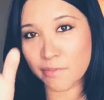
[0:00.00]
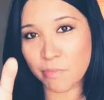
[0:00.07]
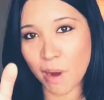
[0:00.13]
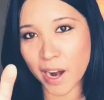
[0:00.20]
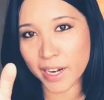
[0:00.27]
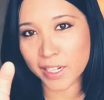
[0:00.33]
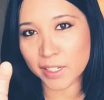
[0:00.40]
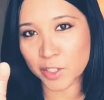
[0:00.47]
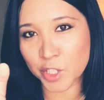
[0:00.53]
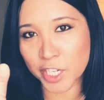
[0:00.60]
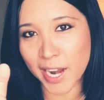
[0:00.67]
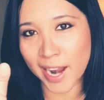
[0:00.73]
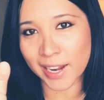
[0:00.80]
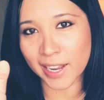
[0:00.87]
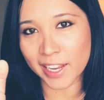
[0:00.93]
of part
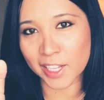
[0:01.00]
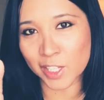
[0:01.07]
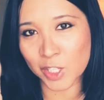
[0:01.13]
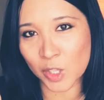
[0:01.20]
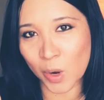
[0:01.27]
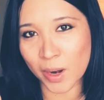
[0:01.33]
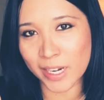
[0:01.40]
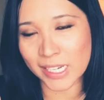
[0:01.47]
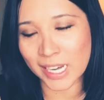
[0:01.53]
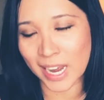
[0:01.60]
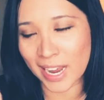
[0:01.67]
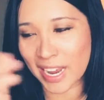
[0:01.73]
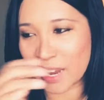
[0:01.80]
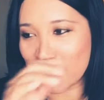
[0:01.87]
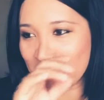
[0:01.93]
shenanigans story
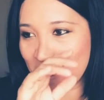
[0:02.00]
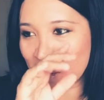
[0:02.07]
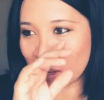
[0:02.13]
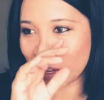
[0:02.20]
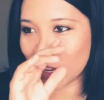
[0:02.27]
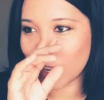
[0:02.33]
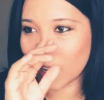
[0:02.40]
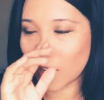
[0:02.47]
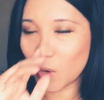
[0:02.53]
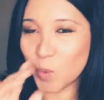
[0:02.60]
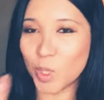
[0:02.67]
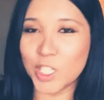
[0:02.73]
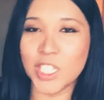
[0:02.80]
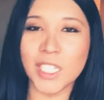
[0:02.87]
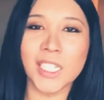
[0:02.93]
time.
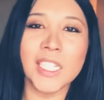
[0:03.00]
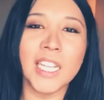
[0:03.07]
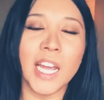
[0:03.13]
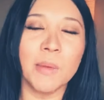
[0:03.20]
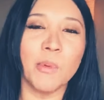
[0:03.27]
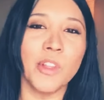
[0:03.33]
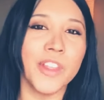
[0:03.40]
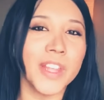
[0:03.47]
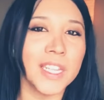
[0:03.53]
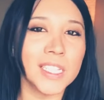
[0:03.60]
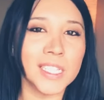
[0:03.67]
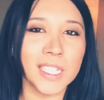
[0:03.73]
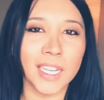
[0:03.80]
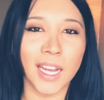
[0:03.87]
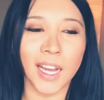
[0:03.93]
We'll just label
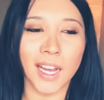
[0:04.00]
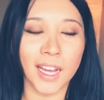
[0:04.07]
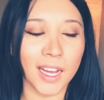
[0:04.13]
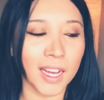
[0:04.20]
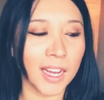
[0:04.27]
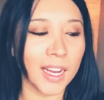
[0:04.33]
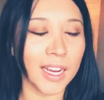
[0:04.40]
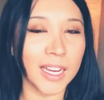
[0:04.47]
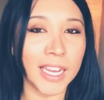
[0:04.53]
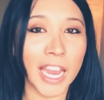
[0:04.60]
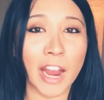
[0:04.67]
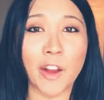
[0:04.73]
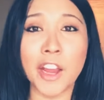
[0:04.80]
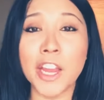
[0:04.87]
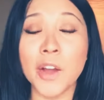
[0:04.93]
this uh,
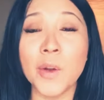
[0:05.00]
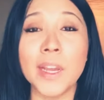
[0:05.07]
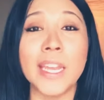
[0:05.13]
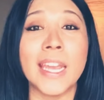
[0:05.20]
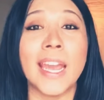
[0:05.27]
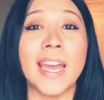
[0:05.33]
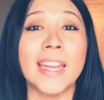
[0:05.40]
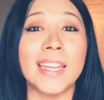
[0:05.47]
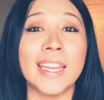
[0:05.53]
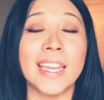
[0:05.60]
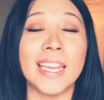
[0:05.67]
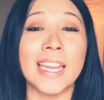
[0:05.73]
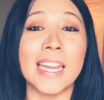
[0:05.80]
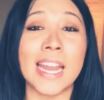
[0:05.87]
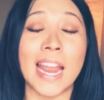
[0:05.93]
karaoke
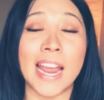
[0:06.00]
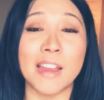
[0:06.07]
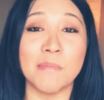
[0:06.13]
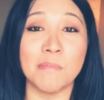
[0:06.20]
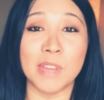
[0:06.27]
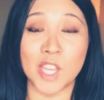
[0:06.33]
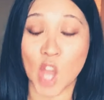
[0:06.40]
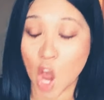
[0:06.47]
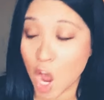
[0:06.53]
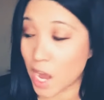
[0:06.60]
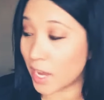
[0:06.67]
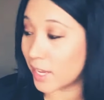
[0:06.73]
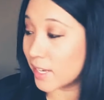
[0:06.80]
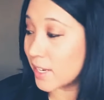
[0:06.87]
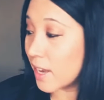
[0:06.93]
etiquette and
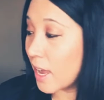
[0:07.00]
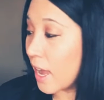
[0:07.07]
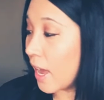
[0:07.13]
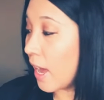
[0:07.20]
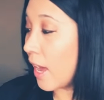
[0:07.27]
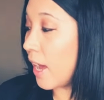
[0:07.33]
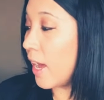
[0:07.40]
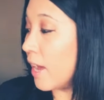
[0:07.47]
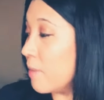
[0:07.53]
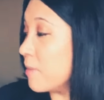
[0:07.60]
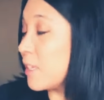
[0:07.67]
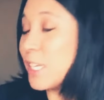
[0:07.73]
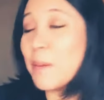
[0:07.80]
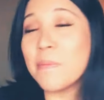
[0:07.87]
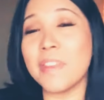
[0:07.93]
beyond. Uh,
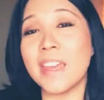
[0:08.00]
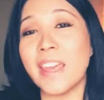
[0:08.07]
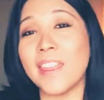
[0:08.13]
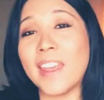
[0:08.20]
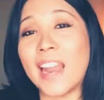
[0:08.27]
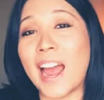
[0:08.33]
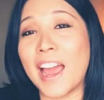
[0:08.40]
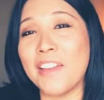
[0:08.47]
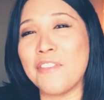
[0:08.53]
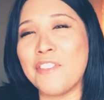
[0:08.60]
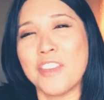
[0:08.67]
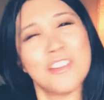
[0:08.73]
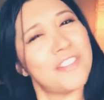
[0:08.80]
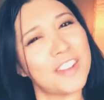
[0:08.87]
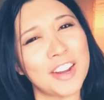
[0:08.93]
something that I
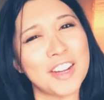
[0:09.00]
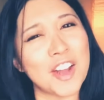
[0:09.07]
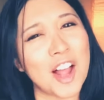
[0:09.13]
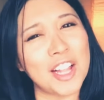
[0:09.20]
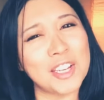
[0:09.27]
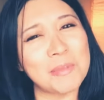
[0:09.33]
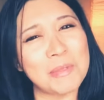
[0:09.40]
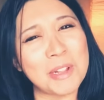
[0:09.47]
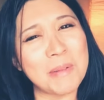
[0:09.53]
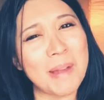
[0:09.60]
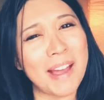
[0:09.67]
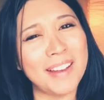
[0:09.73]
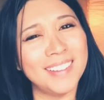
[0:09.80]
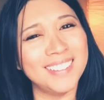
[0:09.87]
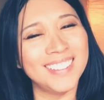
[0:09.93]
feel very knowledgeable
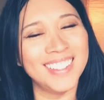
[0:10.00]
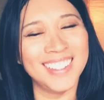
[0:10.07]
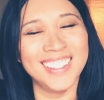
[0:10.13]
about.